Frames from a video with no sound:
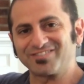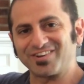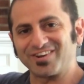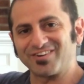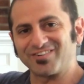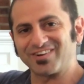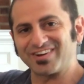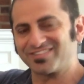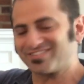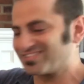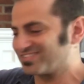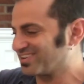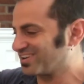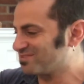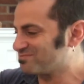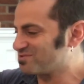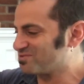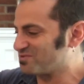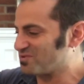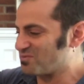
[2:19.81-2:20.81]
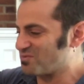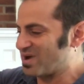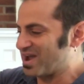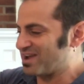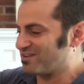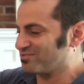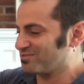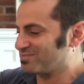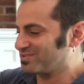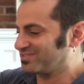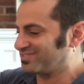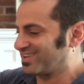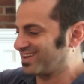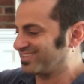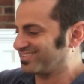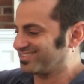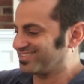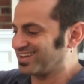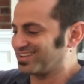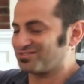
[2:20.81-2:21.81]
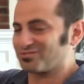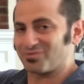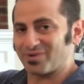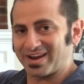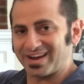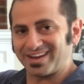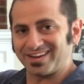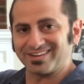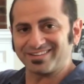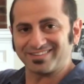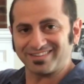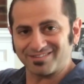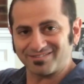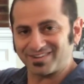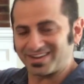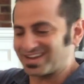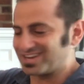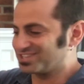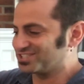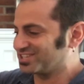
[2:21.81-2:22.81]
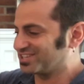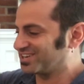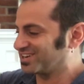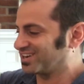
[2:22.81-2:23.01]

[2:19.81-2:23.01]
So your wrist is gonna move away from the tendon. That's radial deviation.